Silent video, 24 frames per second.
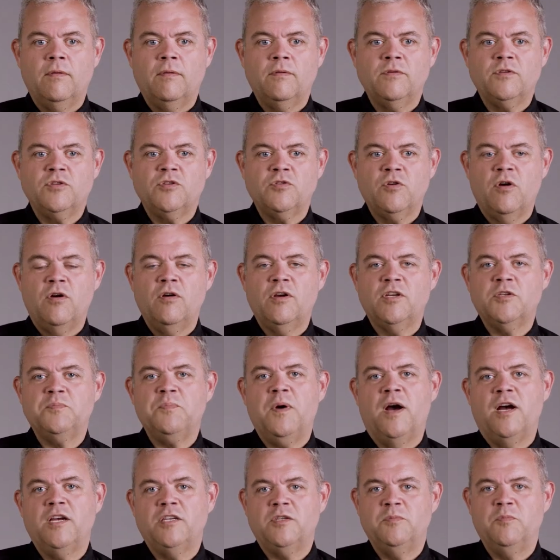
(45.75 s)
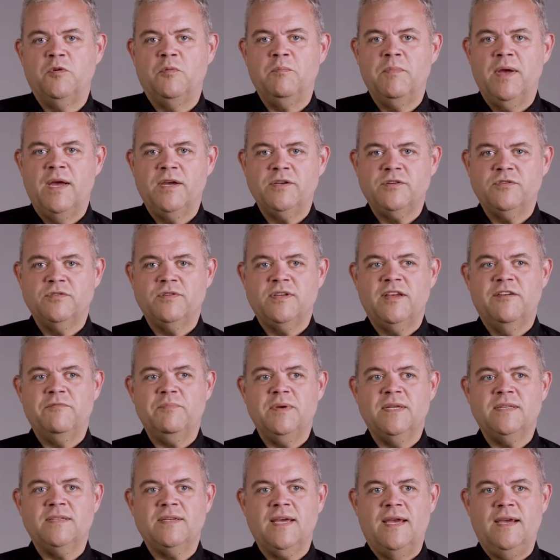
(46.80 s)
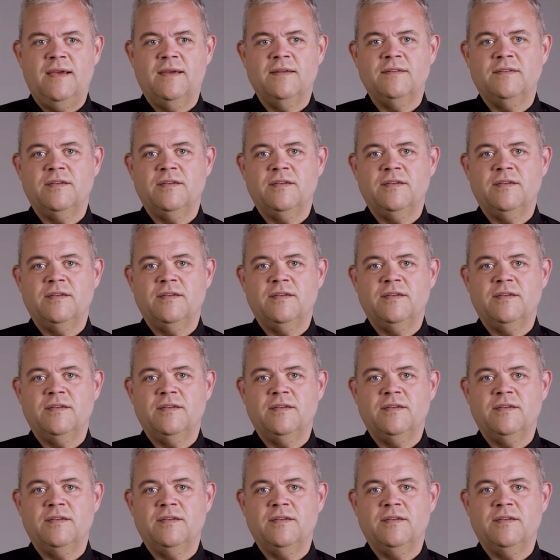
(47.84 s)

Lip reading: strongest possible measures have been taken